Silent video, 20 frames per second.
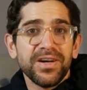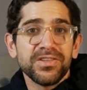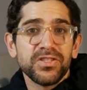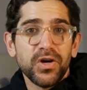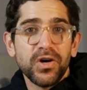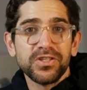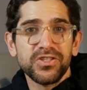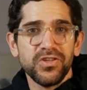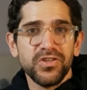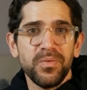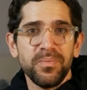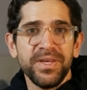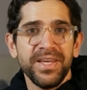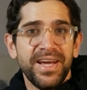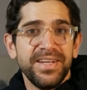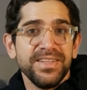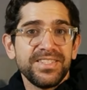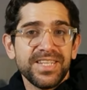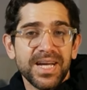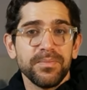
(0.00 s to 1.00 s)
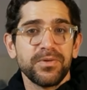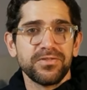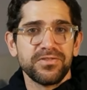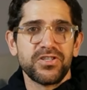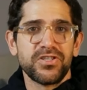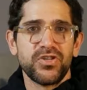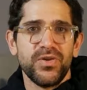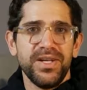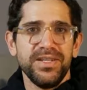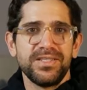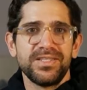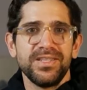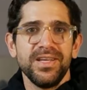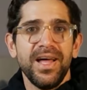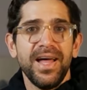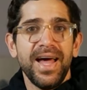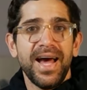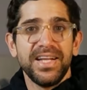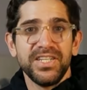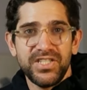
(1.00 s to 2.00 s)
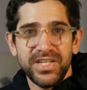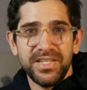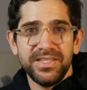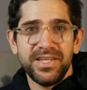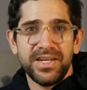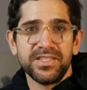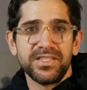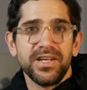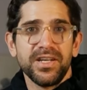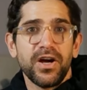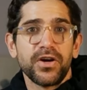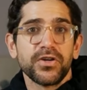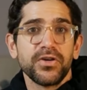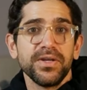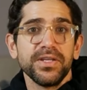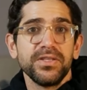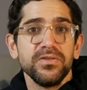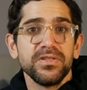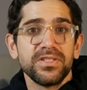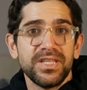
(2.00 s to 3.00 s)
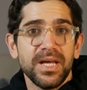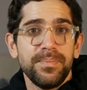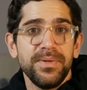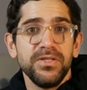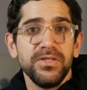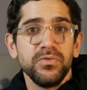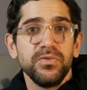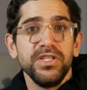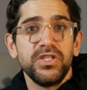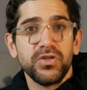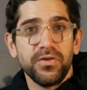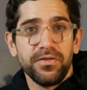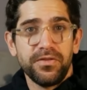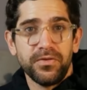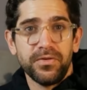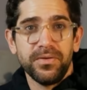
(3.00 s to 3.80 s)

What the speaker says: autonomy and time constraints, agendas are going to step into each other,